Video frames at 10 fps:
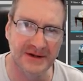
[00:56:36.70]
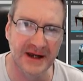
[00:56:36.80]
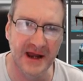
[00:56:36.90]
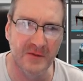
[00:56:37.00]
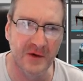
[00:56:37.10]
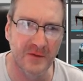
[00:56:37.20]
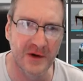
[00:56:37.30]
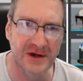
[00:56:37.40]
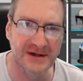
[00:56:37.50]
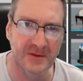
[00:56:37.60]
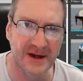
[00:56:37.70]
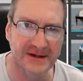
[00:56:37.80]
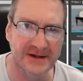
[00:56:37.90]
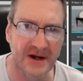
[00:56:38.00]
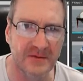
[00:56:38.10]
Because again, we're using
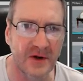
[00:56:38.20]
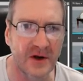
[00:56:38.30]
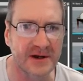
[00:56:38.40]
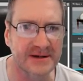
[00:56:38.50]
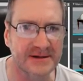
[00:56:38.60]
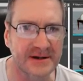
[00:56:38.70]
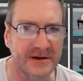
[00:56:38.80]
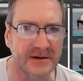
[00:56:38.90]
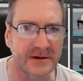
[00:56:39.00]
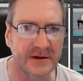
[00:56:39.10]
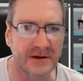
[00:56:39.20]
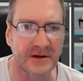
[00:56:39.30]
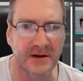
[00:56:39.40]
one-sided poly, so